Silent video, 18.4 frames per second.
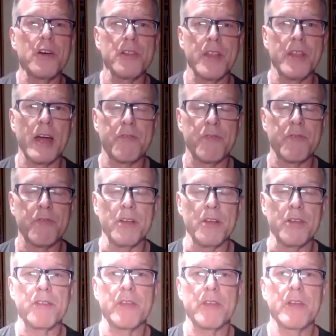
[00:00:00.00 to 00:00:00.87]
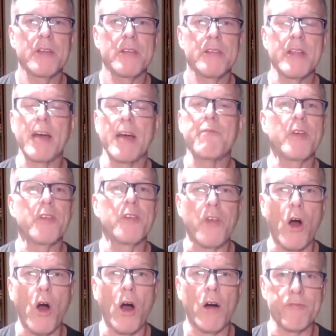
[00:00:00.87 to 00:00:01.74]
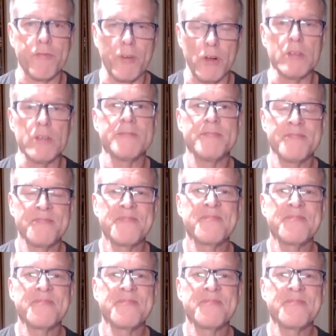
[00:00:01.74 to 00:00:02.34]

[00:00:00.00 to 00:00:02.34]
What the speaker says: good that feels. That feels awful.